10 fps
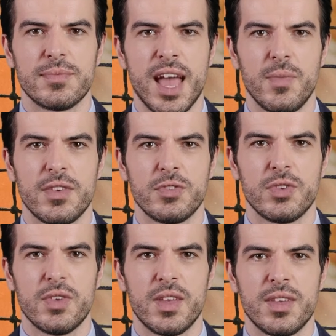
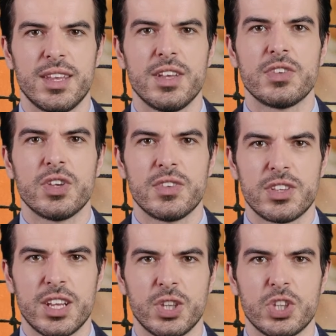However, the
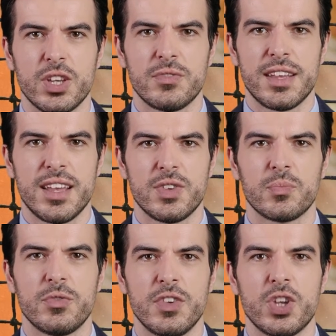Association of Tennis
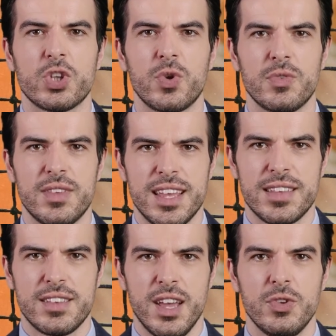Professionals
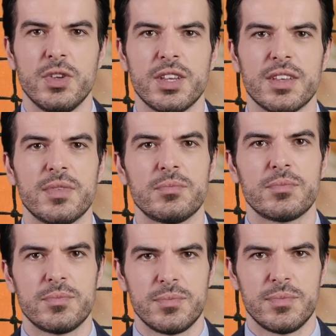exonerated him.
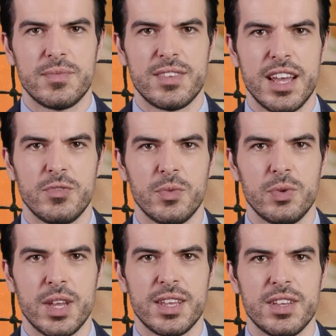Several
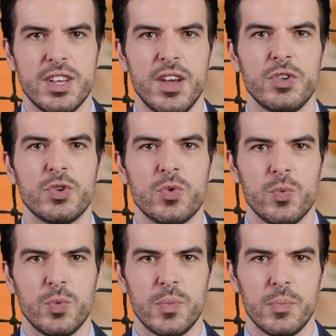$million
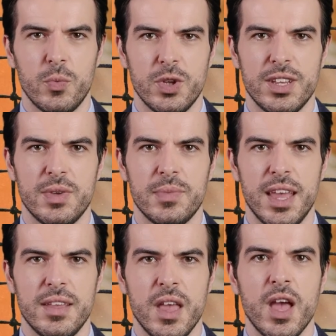were reportedly
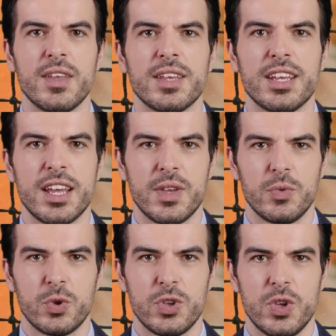bet on the
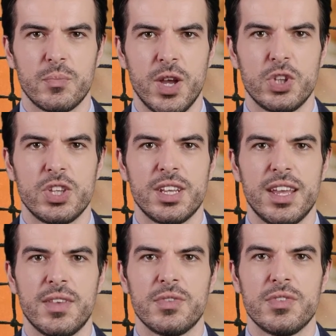game using Russian
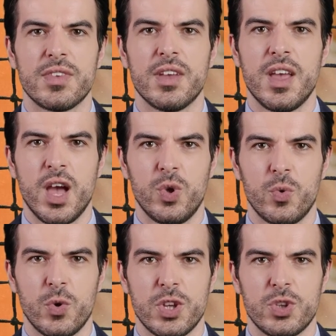accounts,
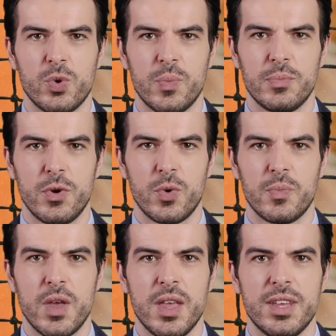according to a
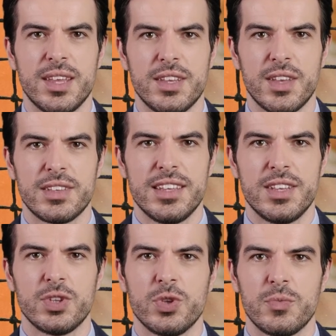probe conducted
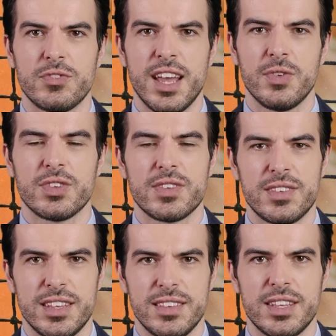in
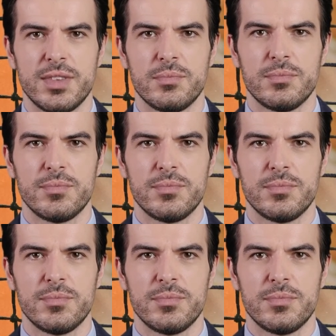2016.